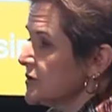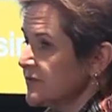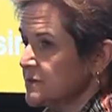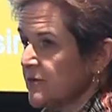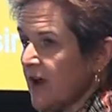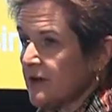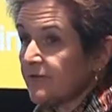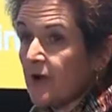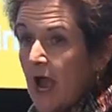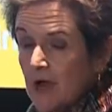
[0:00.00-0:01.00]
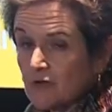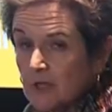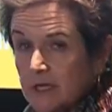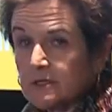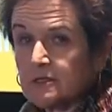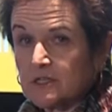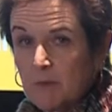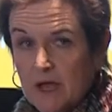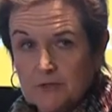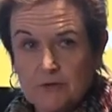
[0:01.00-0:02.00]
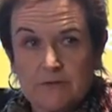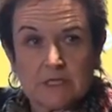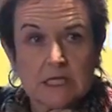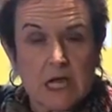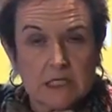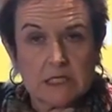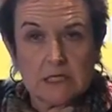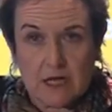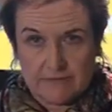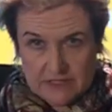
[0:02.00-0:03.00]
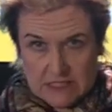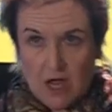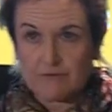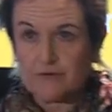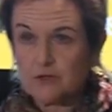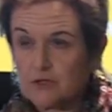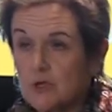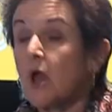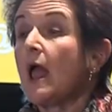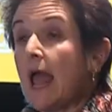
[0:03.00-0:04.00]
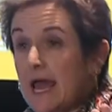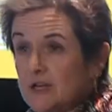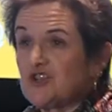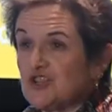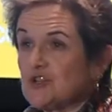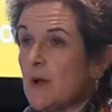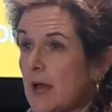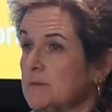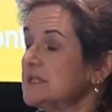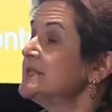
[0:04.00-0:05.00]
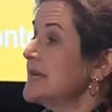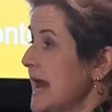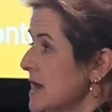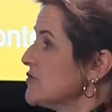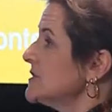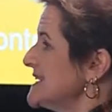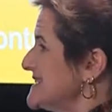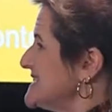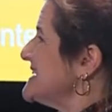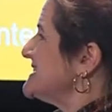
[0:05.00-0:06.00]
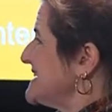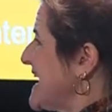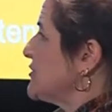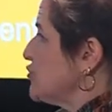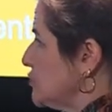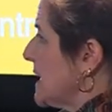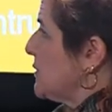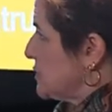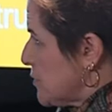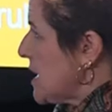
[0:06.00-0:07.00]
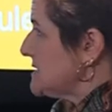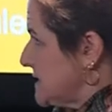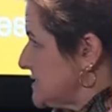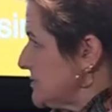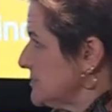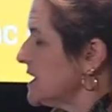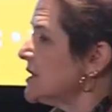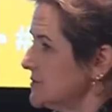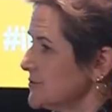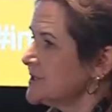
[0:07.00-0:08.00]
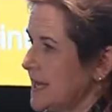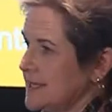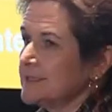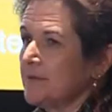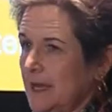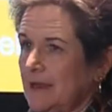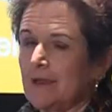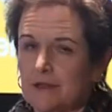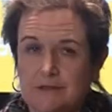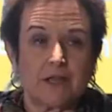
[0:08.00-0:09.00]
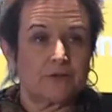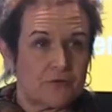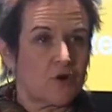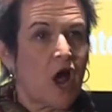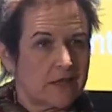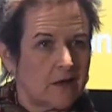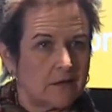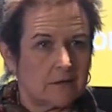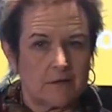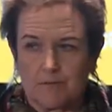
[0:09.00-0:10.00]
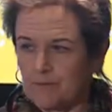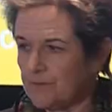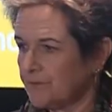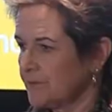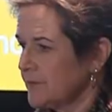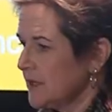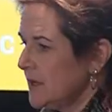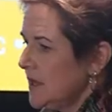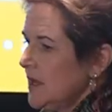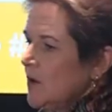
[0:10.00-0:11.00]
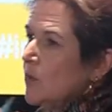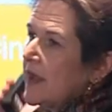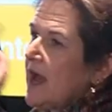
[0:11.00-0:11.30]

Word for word: service provider for Acrolinx, the sponsor of this conference. And it just so happens that Acrolinx is a natural language processor that understands the meaning and intent of your content. We